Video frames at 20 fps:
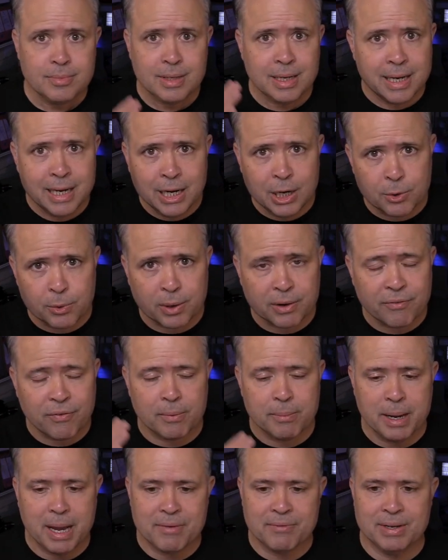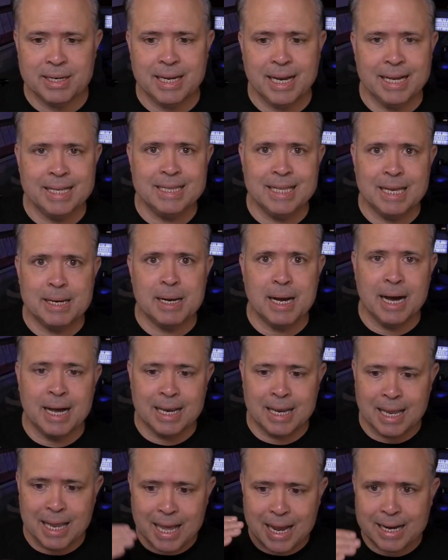hearing from heaven and then
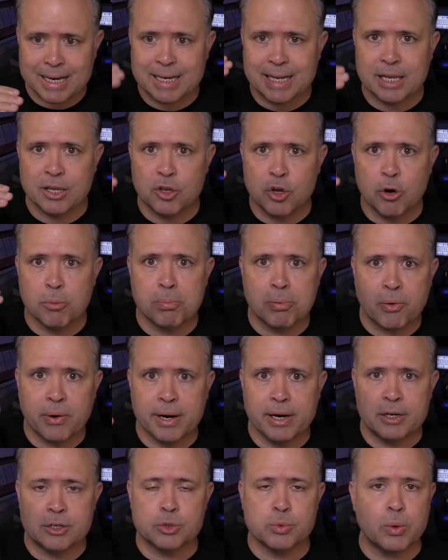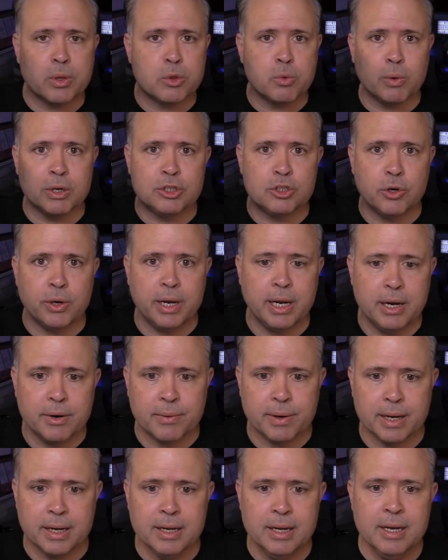aligning your prayers with what you're
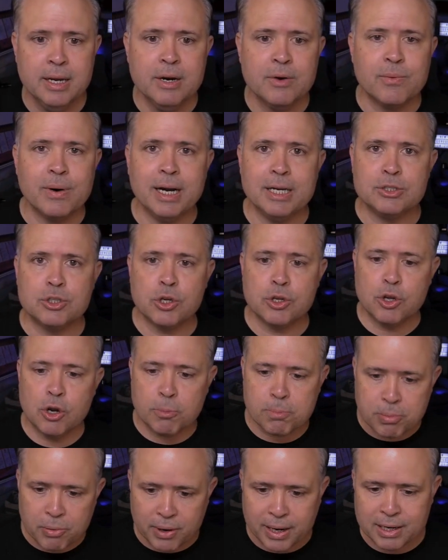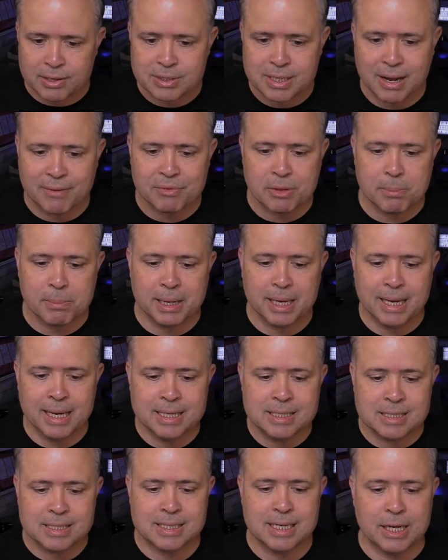hearing right so your prayers have to be
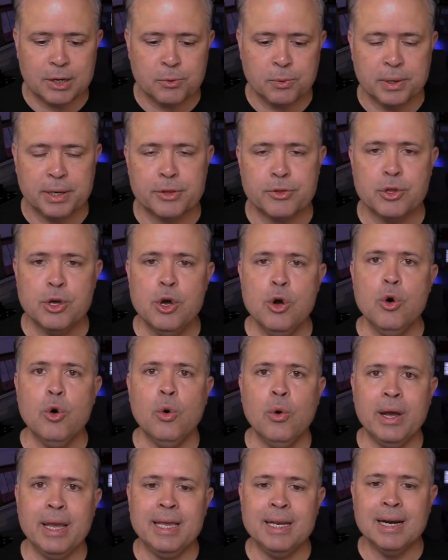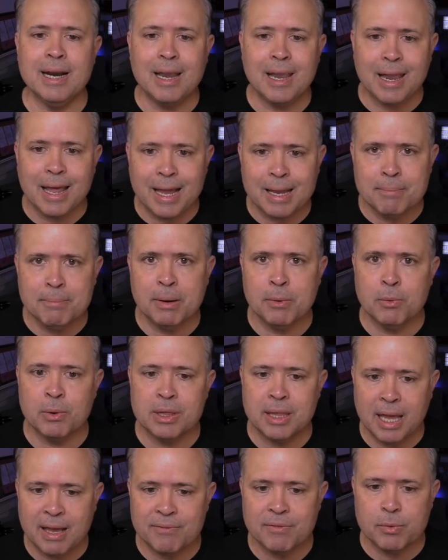in sync with or in alignment
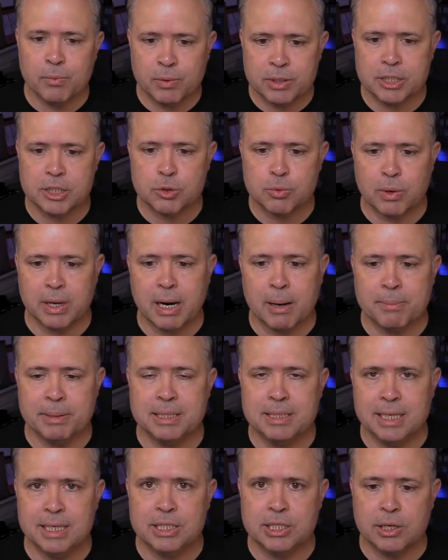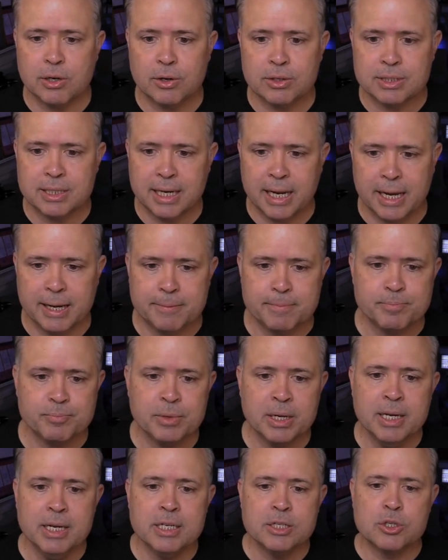with heaven which is what i'll be teaching on today
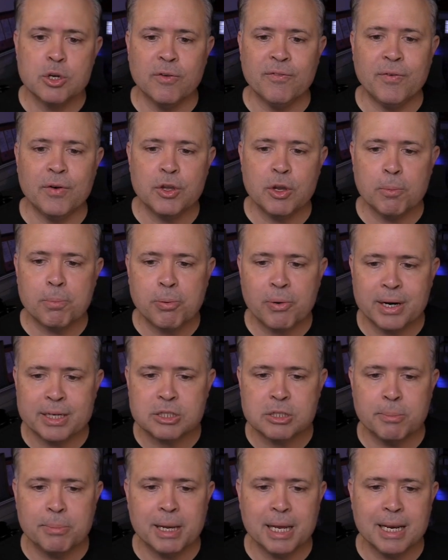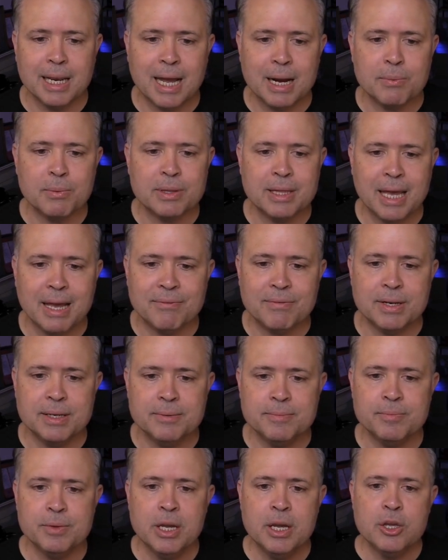so for your prayers to be aligned with heaven
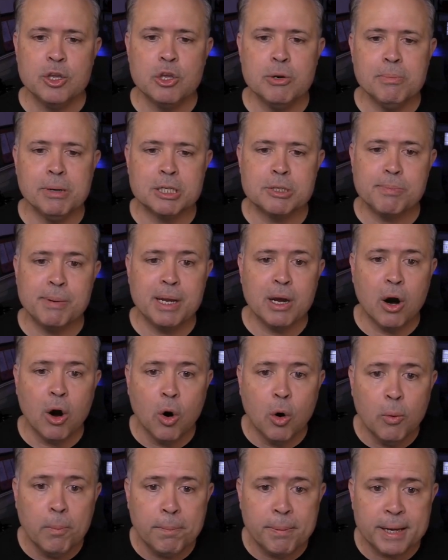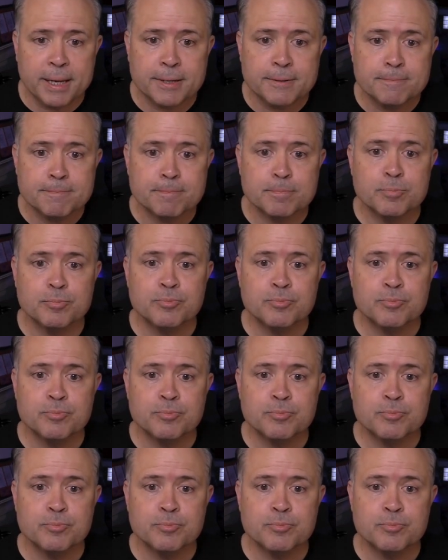you must be open